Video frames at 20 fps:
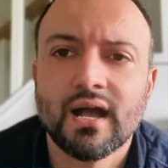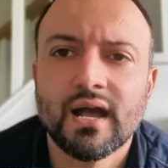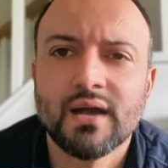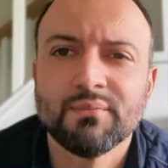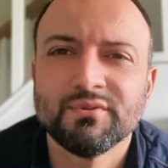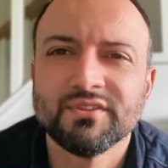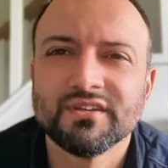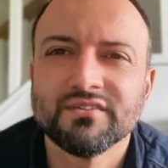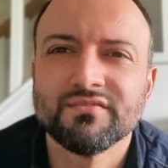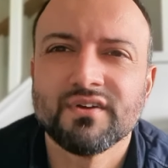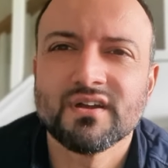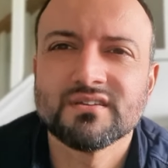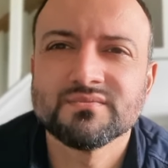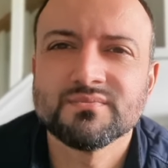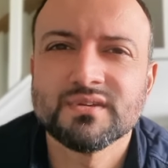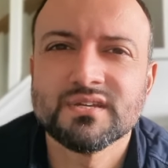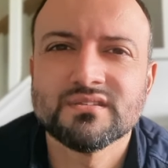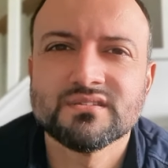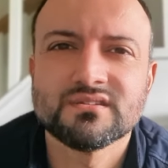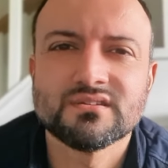but they advised
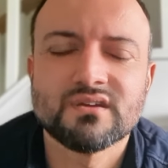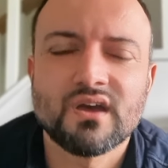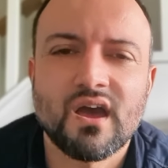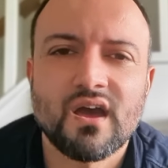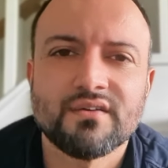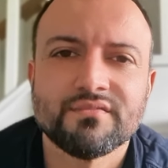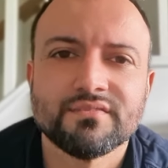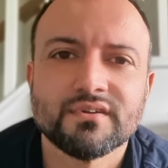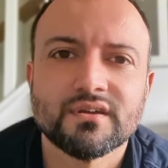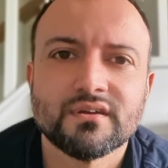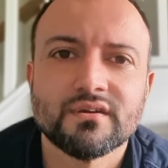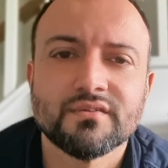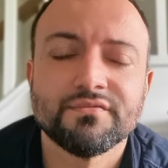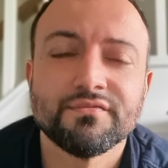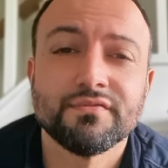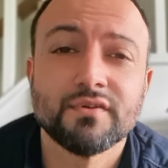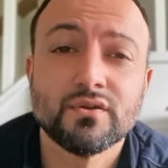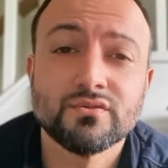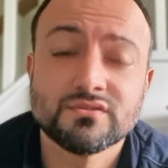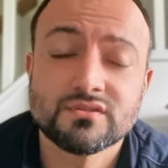me to have a
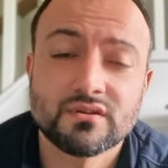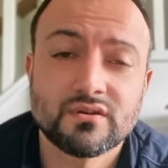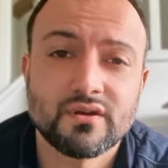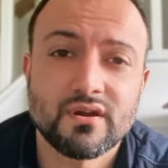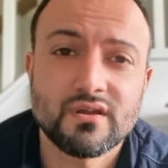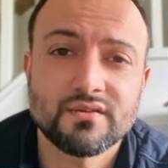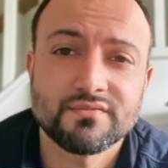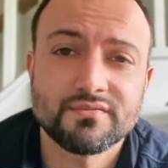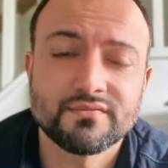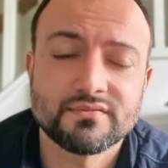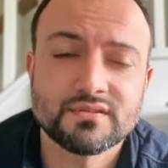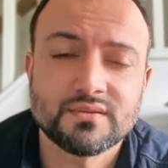photograph,